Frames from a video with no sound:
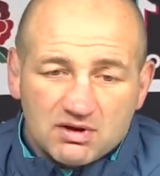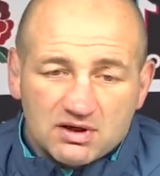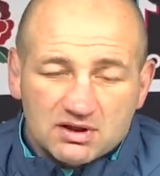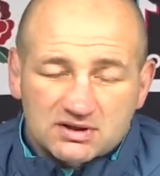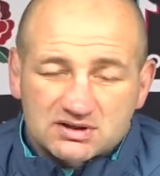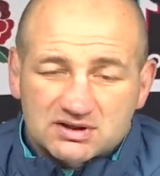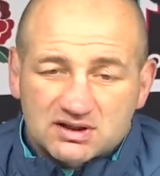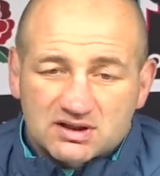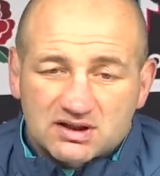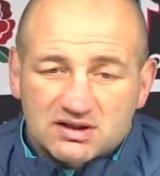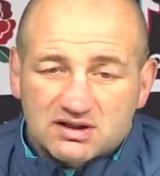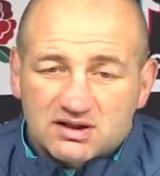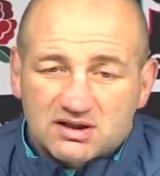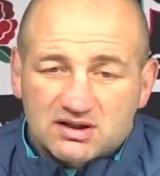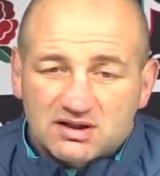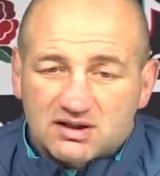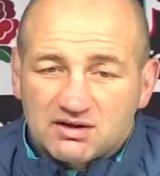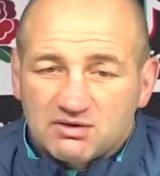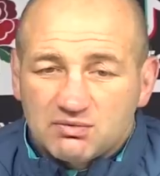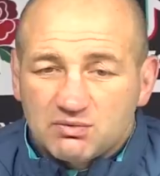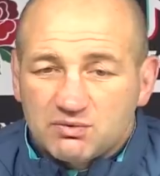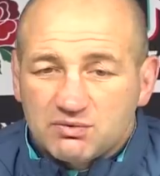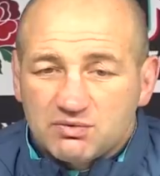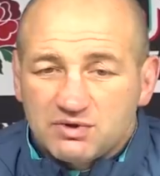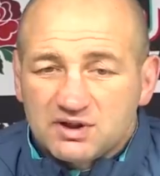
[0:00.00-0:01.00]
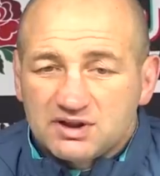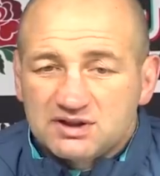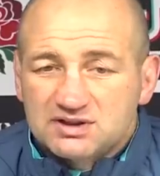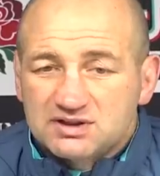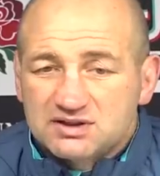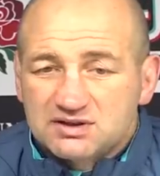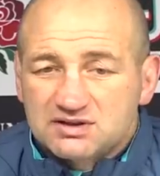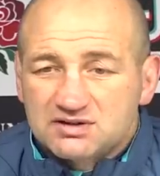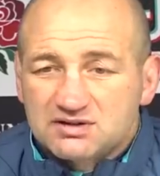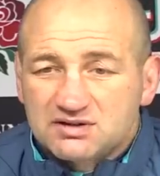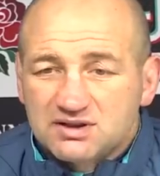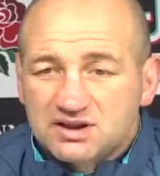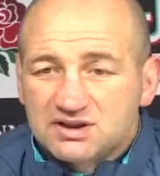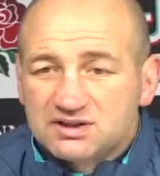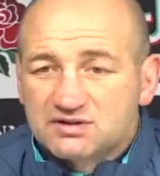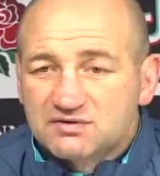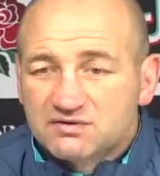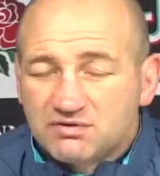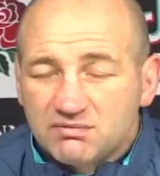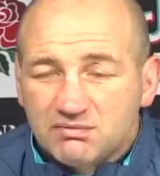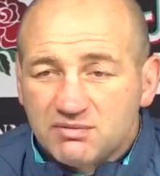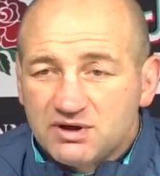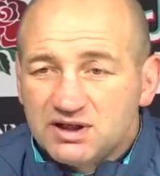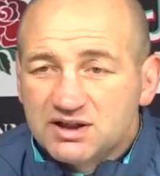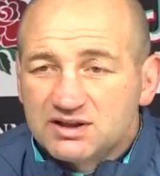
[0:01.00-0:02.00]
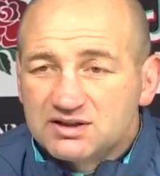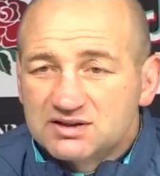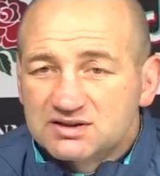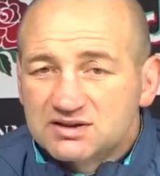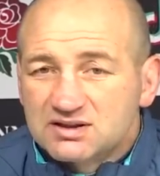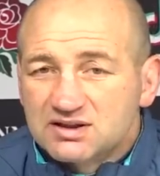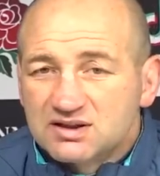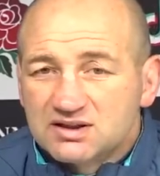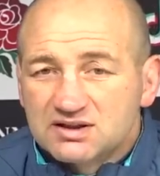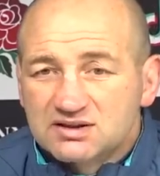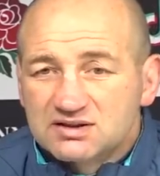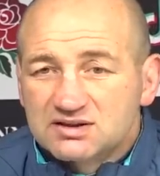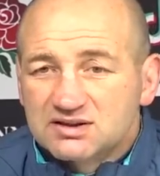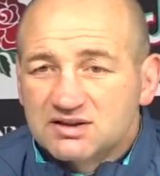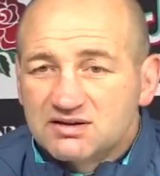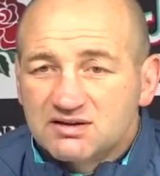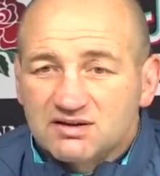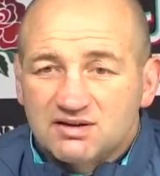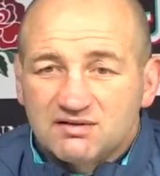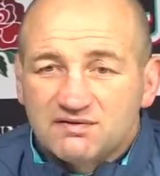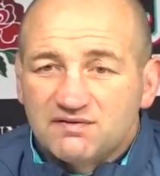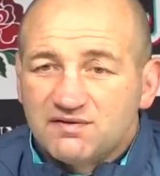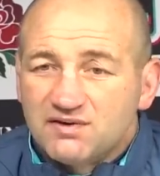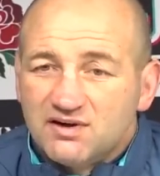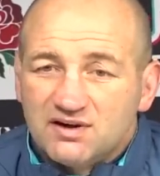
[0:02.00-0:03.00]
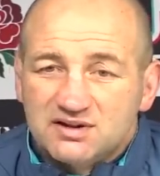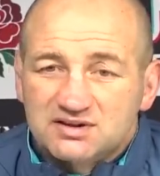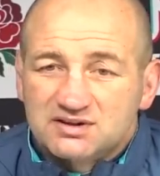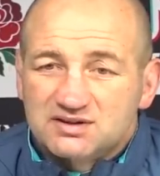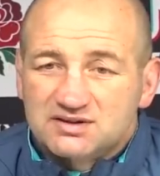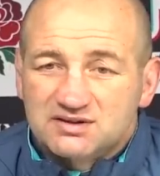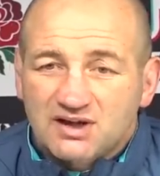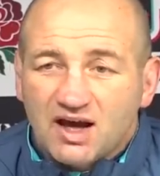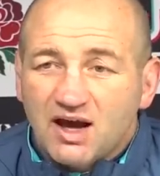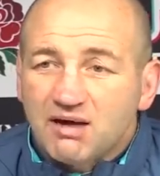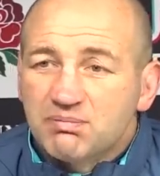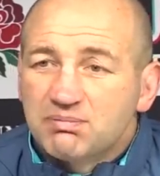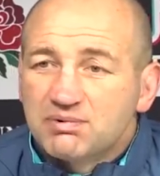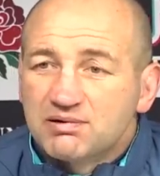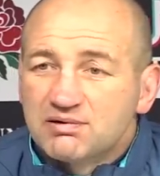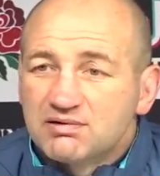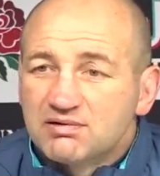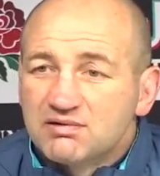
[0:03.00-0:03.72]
say, and this for me is the first step.